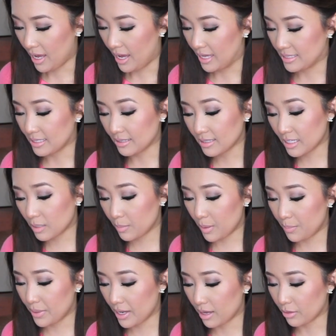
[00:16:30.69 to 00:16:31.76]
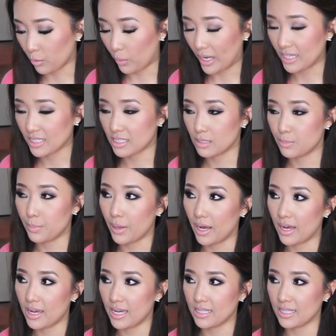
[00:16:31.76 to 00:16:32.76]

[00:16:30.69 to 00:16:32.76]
It's a little bit big on the waist but